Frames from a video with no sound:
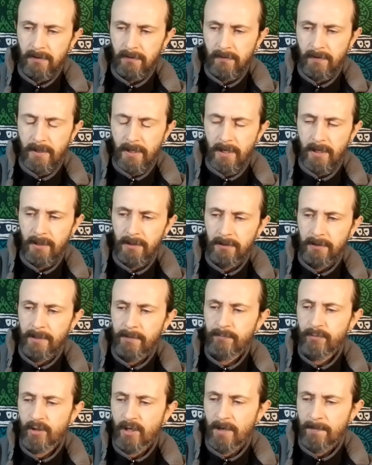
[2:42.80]
Okay,
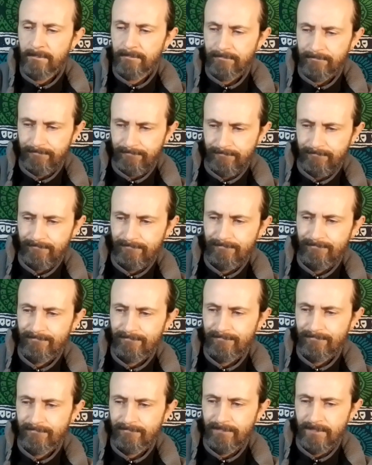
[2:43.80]
Libra.
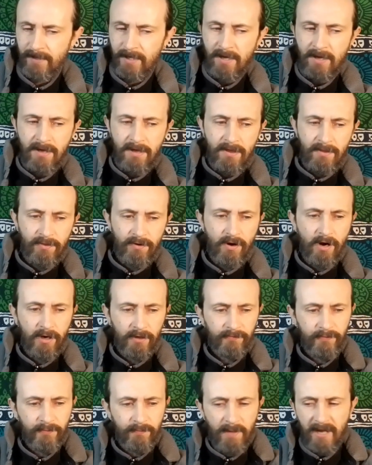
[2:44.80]
The
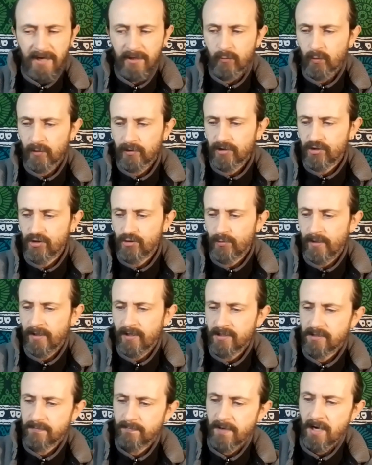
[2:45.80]
heart of the matter, what this
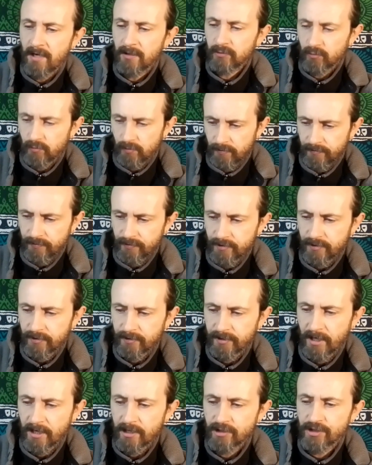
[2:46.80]
reading is about, or the
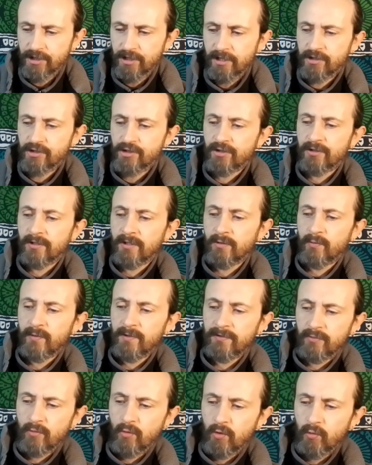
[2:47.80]
current energy that you're dealing
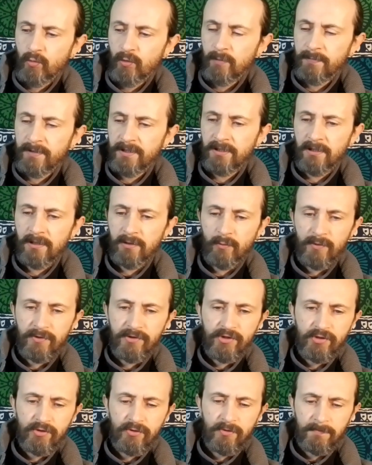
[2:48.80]
with, or will be dealing with
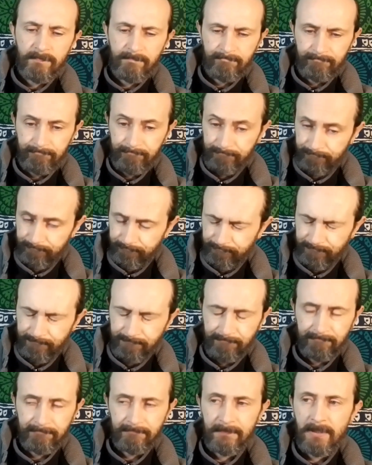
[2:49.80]
soon,
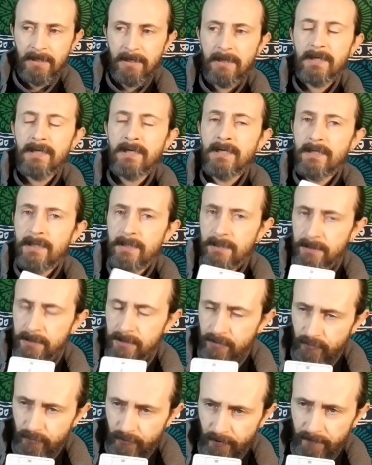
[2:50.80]
is
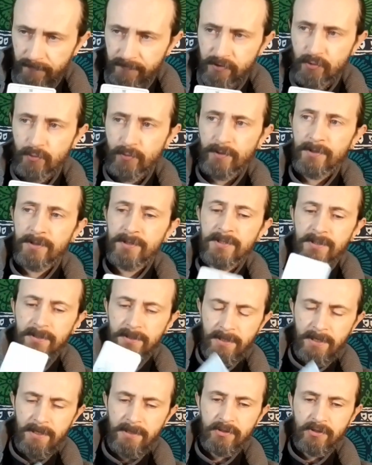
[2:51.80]
the Three of Swords.
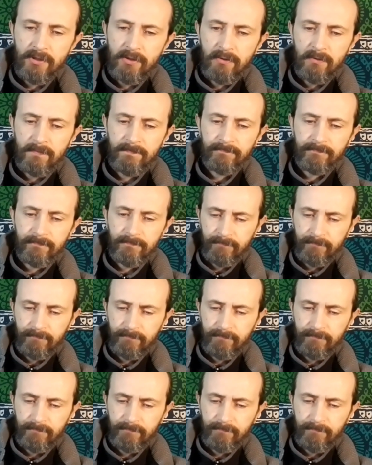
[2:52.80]
Okay, so